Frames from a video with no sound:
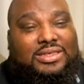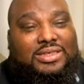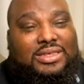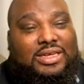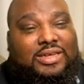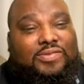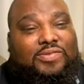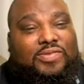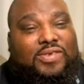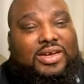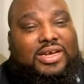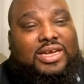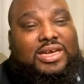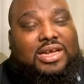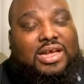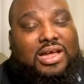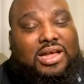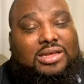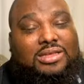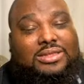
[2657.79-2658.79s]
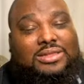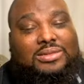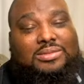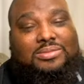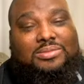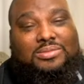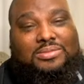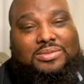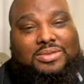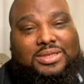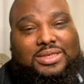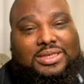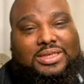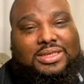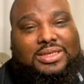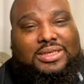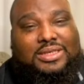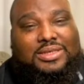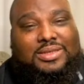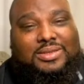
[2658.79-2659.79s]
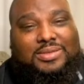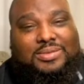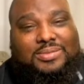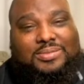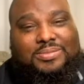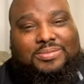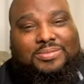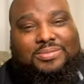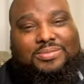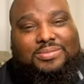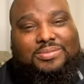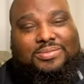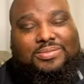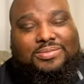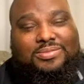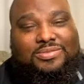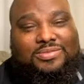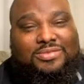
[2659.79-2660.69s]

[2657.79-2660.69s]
This morning, I was thinking about 93, 94.